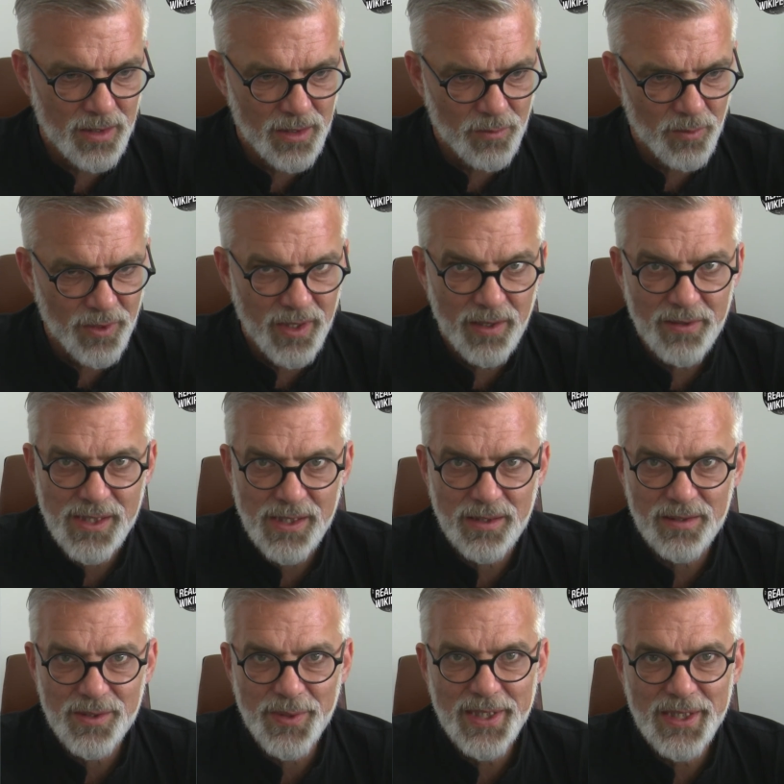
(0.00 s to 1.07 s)
what year is it?
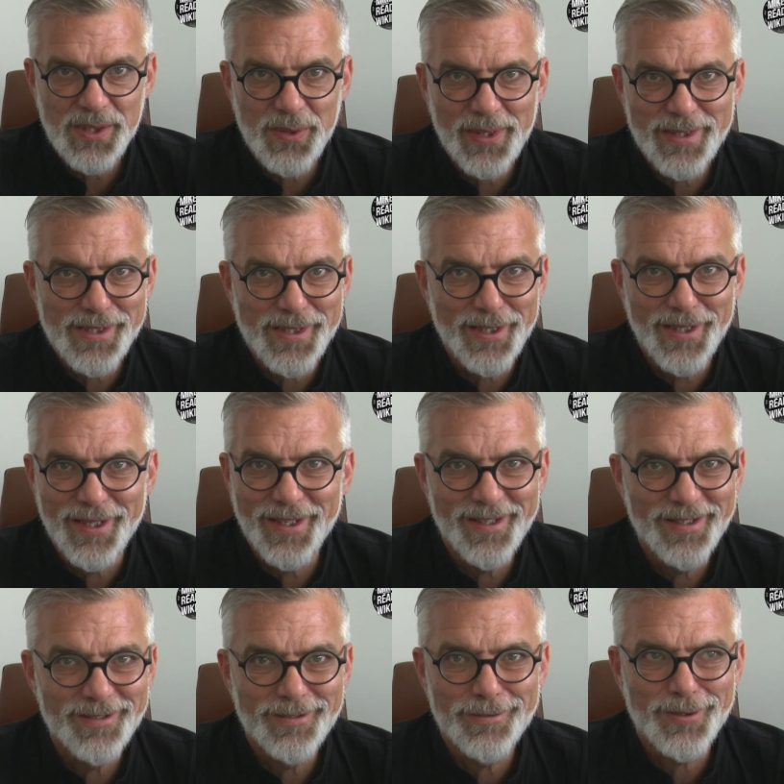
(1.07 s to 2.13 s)
2020,
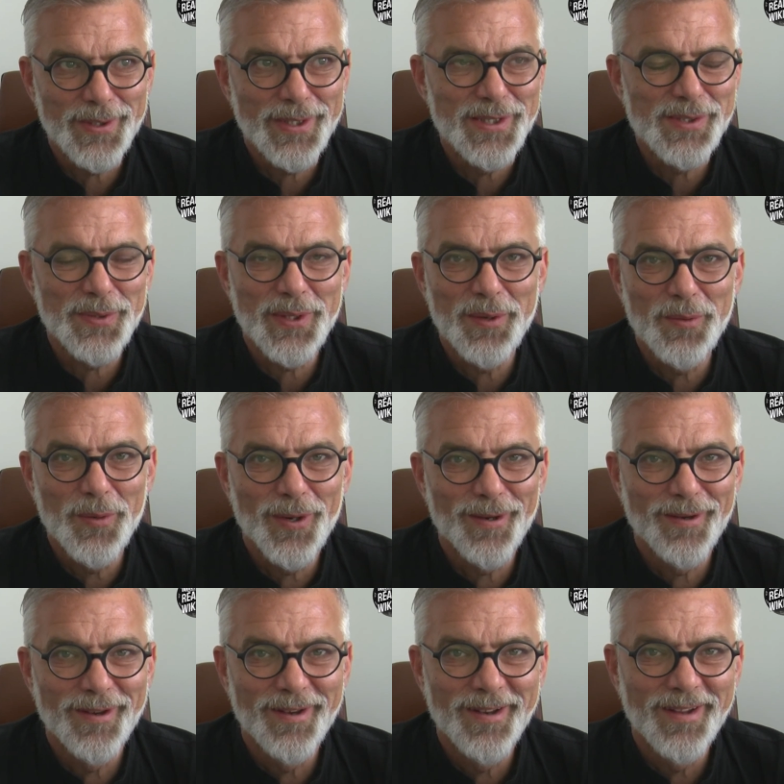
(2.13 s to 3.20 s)

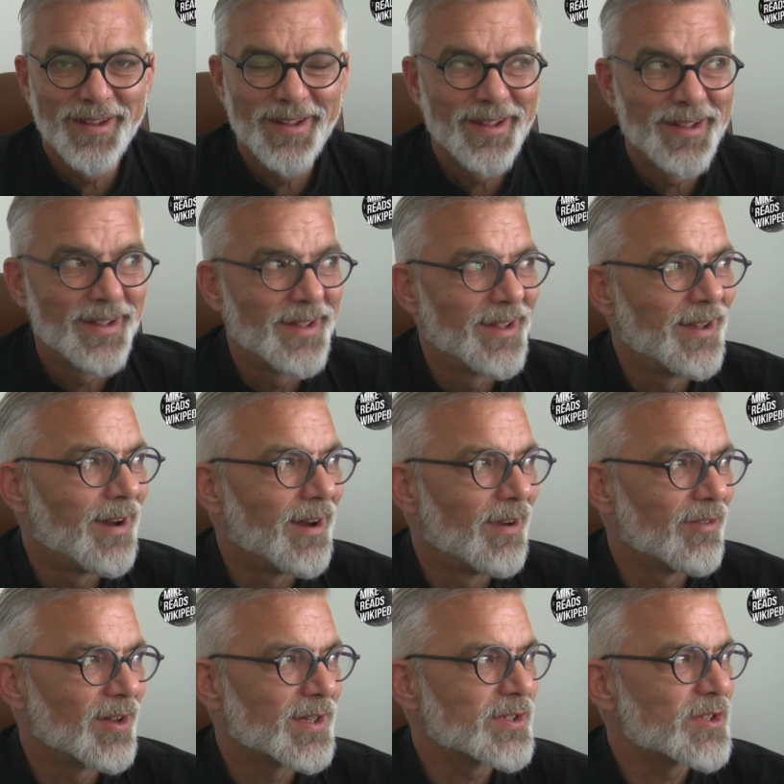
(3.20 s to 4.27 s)
2021.
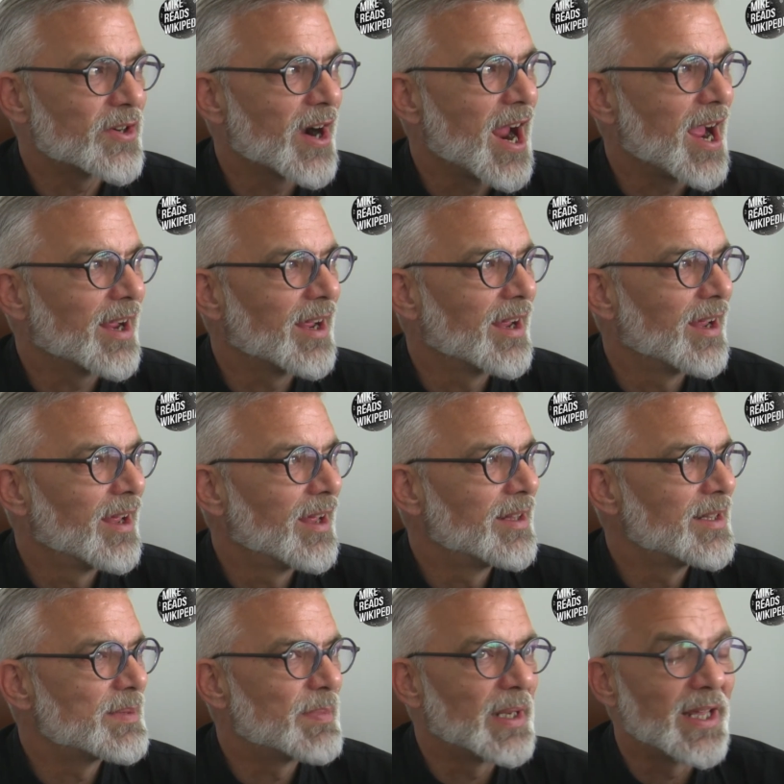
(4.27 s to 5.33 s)
I've lost track.
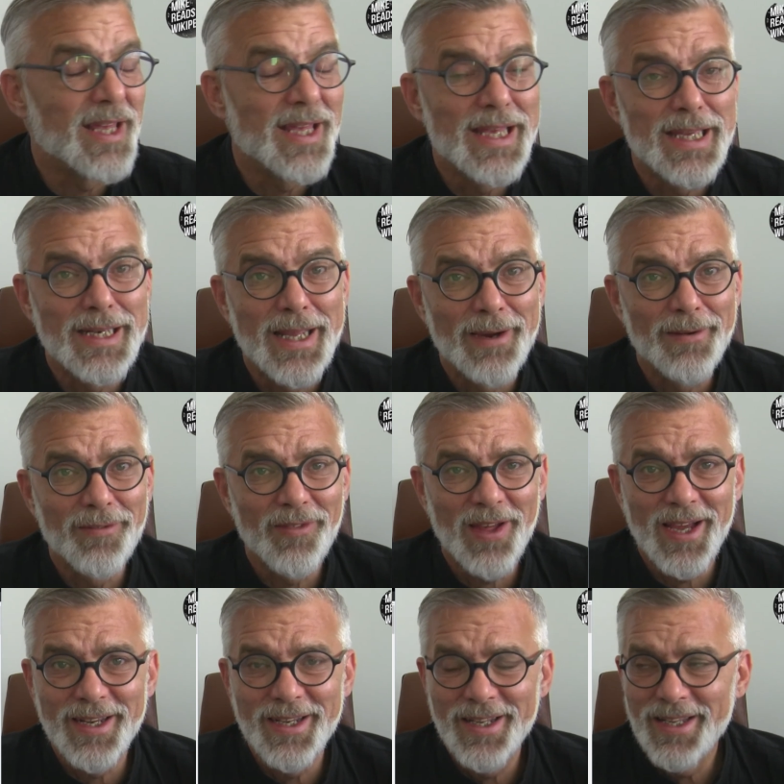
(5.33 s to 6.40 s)
It's been a year now of
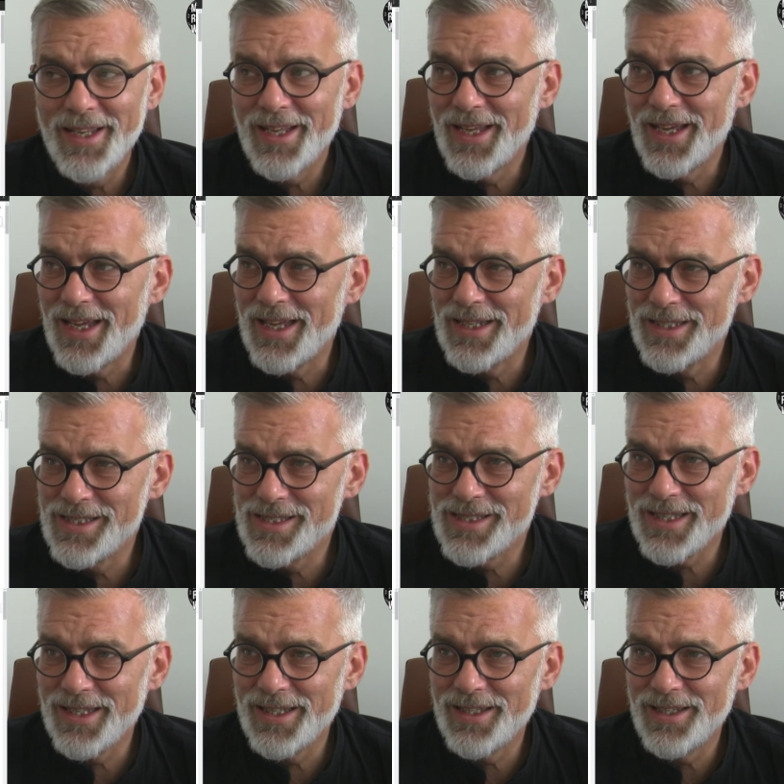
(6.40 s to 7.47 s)
that. And
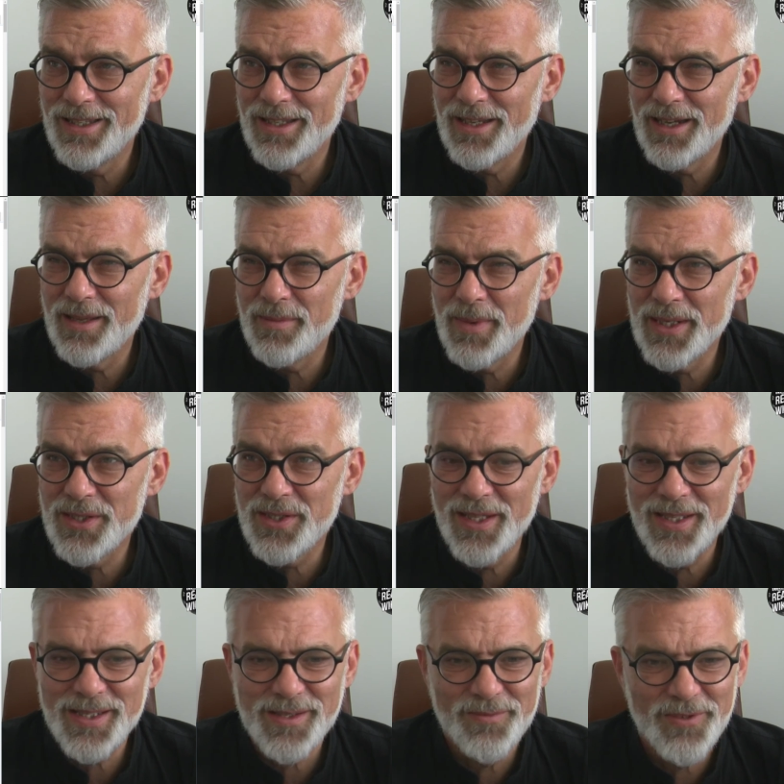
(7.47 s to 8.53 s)
I imagine
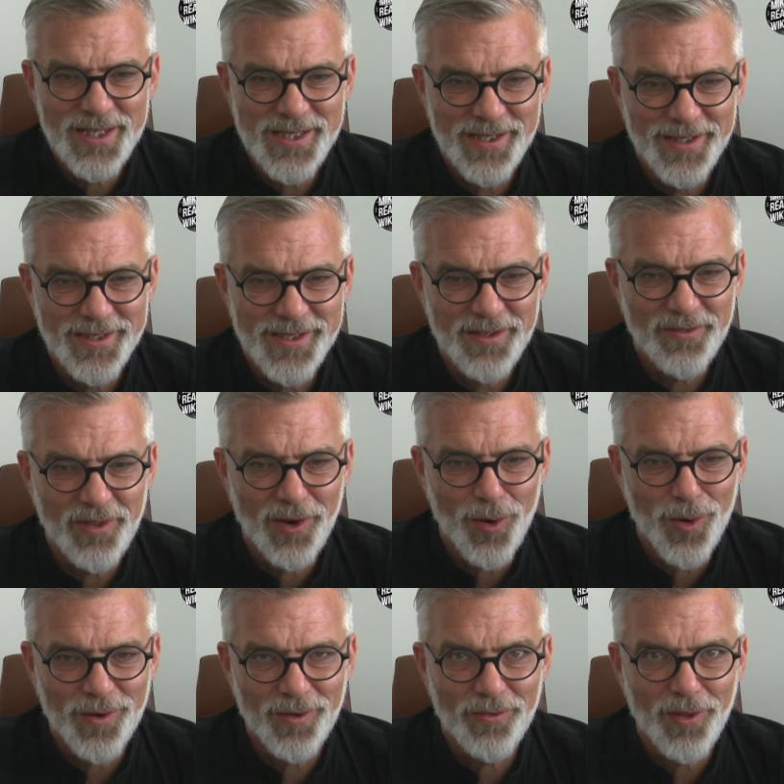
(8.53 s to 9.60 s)
there's some resonance of the
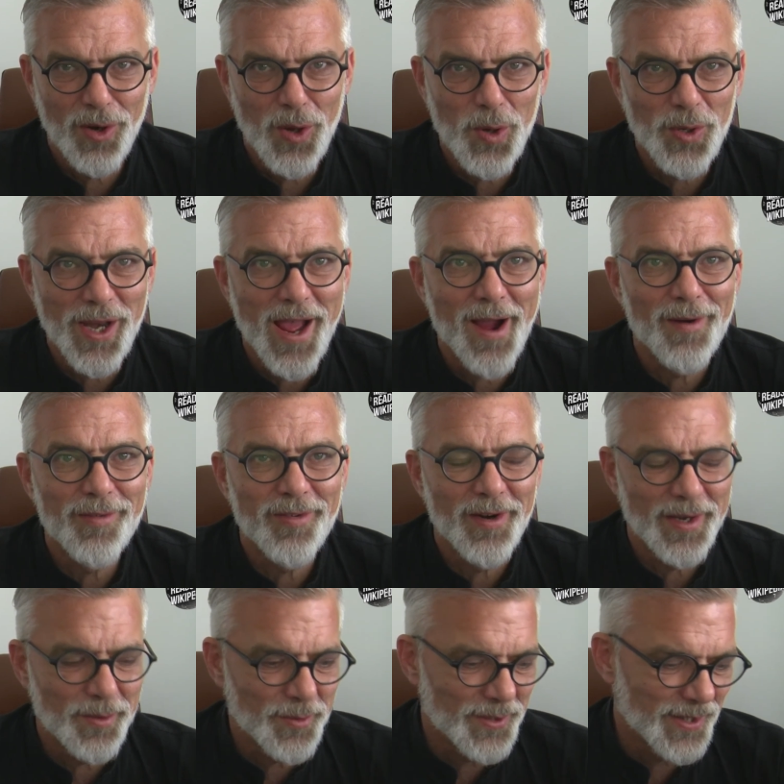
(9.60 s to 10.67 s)
clock of the Long Now for
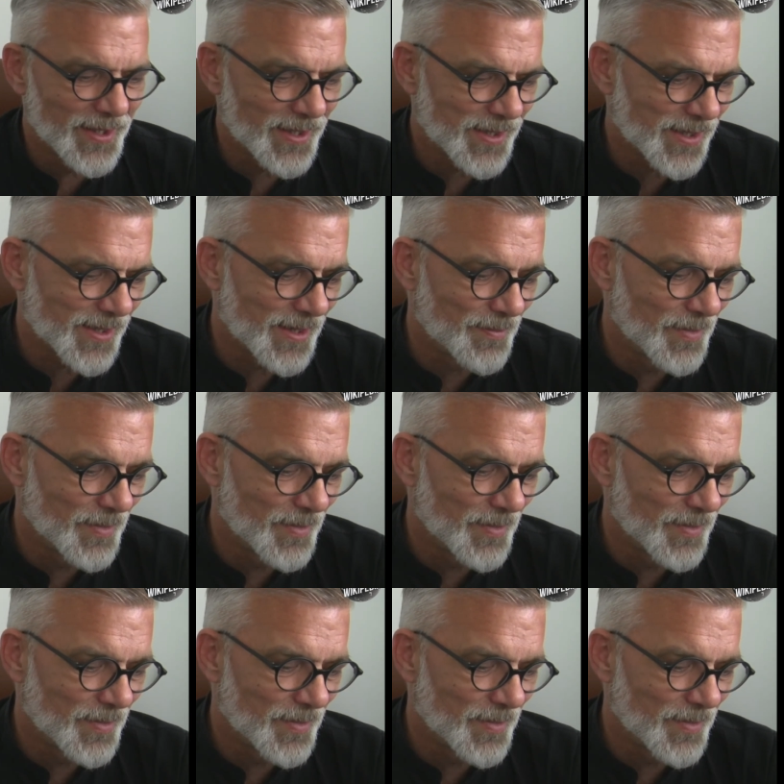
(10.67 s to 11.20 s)
anyone that's